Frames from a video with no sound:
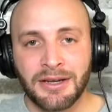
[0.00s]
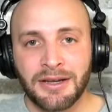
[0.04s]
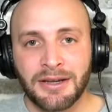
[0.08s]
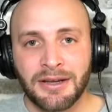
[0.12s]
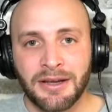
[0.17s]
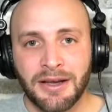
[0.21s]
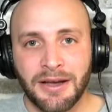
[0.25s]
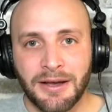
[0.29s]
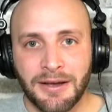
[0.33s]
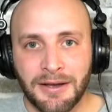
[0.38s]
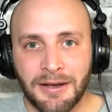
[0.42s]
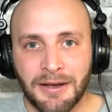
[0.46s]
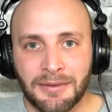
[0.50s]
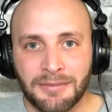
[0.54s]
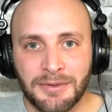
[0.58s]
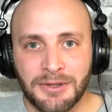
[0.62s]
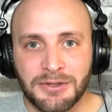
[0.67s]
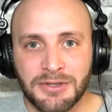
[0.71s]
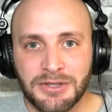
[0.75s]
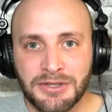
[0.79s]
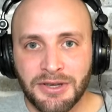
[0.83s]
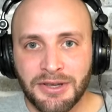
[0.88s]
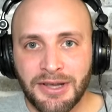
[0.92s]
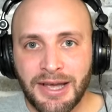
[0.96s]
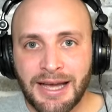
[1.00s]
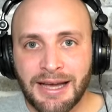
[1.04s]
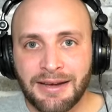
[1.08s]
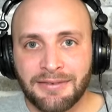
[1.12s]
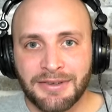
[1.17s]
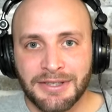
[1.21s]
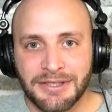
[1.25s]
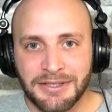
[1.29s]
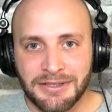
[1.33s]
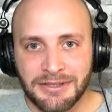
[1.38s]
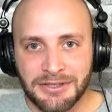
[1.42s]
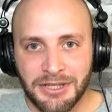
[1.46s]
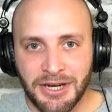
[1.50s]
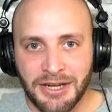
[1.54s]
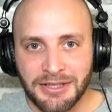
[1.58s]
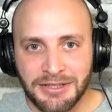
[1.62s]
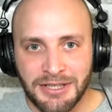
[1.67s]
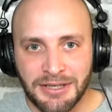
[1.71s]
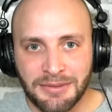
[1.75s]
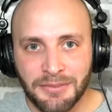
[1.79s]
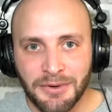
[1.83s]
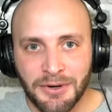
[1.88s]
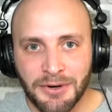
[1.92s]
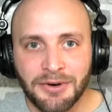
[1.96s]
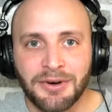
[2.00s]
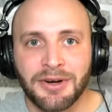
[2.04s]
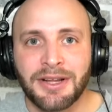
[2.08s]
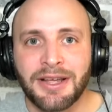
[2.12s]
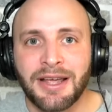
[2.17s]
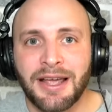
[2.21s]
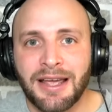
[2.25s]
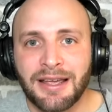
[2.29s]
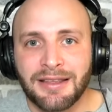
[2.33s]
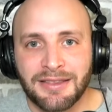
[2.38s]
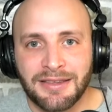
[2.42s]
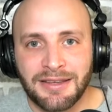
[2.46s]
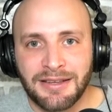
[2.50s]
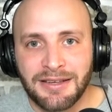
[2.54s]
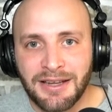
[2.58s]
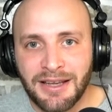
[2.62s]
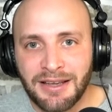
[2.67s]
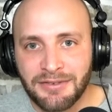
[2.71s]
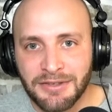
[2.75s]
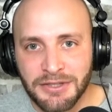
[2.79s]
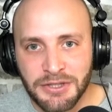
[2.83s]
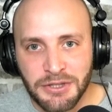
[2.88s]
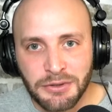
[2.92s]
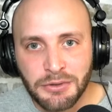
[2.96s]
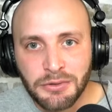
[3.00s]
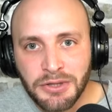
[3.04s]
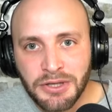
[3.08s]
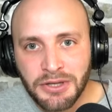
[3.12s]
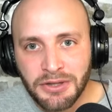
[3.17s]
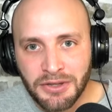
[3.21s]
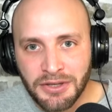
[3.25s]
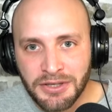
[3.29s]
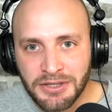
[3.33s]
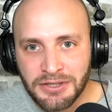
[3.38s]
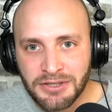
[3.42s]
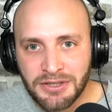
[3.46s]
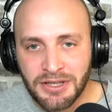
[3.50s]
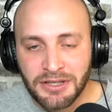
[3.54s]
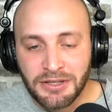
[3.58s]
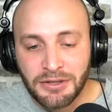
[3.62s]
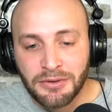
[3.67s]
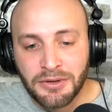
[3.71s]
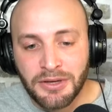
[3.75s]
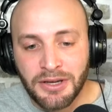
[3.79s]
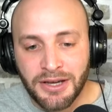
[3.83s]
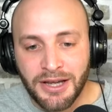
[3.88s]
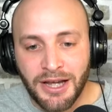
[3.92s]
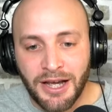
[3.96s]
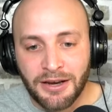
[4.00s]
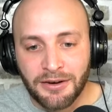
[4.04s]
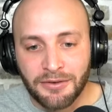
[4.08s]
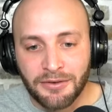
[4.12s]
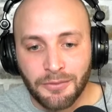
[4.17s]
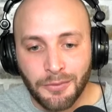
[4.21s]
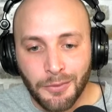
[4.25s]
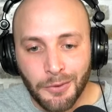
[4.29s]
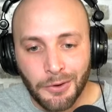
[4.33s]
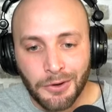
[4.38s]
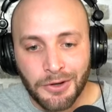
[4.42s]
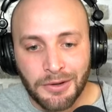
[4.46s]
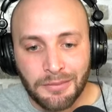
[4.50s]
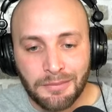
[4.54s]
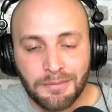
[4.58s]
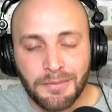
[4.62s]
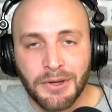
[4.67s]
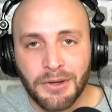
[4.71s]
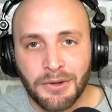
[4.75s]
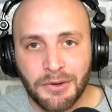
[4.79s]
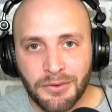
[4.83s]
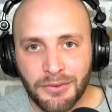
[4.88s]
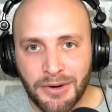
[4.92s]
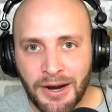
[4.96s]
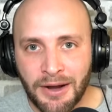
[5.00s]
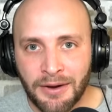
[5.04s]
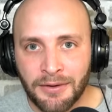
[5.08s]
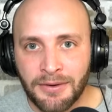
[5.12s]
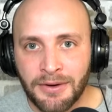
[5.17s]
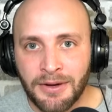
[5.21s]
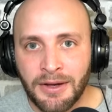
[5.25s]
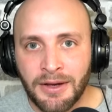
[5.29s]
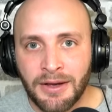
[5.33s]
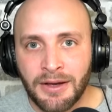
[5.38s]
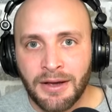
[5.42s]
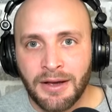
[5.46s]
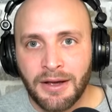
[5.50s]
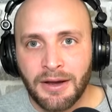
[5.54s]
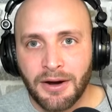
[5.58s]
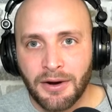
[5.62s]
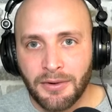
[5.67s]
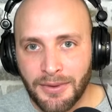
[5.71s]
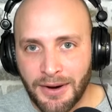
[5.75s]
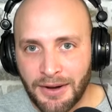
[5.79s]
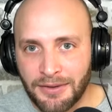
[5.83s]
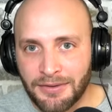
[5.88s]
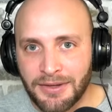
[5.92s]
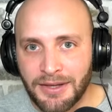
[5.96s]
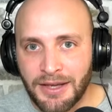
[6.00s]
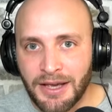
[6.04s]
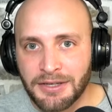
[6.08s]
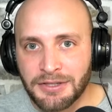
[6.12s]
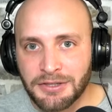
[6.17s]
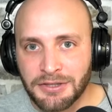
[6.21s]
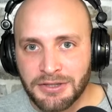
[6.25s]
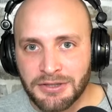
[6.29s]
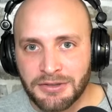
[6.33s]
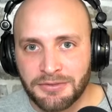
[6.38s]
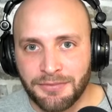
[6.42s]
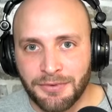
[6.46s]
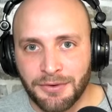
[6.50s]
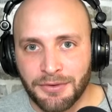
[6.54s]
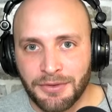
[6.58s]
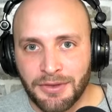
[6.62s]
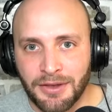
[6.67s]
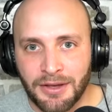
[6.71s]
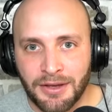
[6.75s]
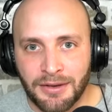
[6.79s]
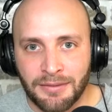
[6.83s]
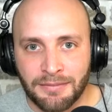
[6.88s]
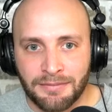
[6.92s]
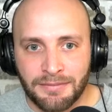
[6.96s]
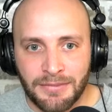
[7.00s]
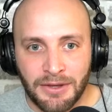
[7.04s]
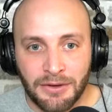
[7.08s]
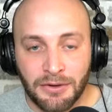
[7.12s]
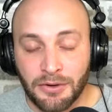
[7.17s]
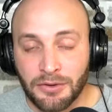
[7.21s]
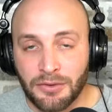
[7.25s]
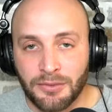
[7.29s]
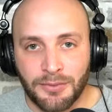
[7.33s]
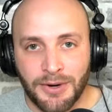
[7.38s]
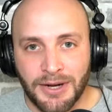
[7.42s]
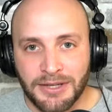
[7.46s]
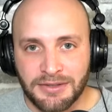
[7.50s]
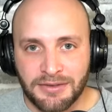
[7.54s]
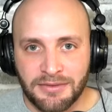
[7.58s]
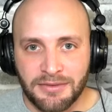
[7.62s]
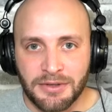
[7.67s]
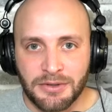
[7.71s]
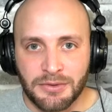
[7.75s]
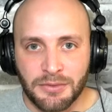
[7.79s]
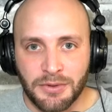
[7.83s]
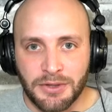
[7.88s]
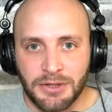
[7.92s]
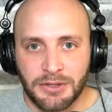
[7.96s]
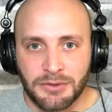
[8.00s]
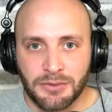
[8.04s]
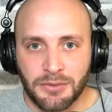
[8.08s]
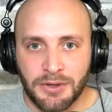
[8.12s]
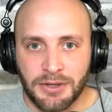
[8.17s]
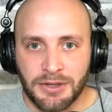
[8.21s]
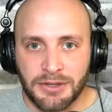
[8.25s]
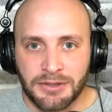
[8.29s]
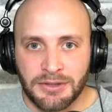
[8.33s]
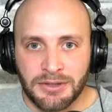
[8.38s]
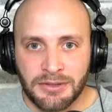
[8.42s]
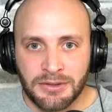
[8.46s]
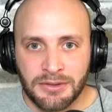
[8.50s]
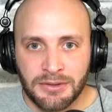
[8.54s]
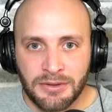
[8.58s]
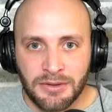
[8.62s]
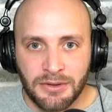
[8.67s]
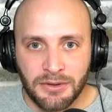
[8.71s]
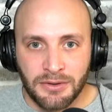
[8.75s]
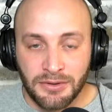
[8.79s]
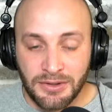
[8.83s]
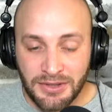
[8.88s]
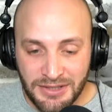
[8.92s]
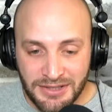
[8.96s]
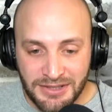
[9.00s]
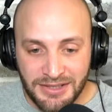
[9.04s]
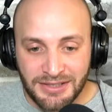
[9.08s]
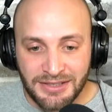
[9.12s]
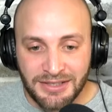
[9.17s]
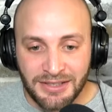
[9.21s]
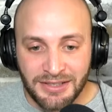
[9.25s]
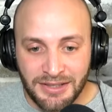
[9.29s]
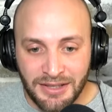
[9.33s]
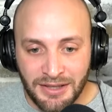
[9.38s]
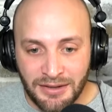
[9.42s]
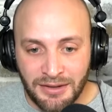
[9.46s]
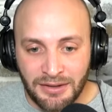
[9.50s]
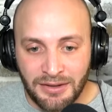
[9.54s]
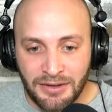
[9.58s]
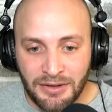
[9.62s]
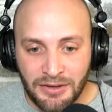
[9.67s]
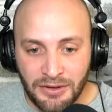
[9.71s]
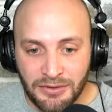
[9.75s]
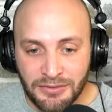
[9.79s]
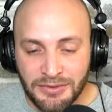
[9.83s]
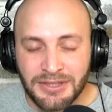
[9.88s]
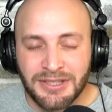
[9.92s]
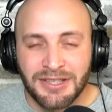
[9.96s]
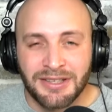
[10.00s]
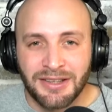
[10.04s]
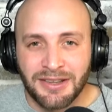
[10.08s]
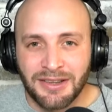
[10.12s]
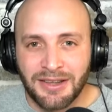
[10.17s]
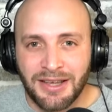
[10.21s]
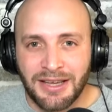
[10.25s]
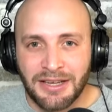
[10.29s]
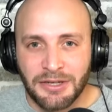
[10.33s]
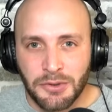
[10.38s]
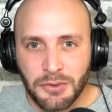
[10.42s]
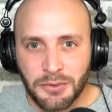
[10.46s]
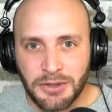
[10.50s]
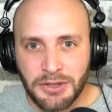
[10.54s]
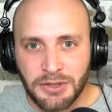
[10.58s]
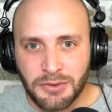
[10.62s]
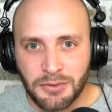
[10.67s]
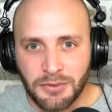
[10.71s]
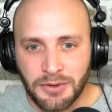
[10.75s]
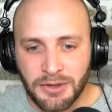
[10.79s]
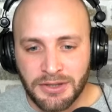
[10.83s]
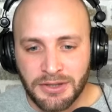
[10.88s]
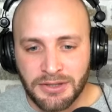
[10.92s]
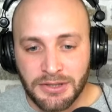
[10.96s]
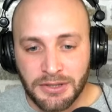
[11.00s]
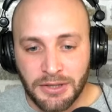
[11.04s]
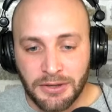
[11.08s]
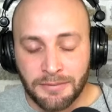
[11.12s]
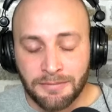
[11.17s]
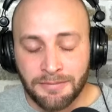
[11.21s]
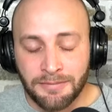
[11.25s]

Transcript: you still have a Dejounte Murray, Anthony Davis nucleus that you can kind of work and build around the edges for the rest of the 2020s, or at least into the late 2020s. So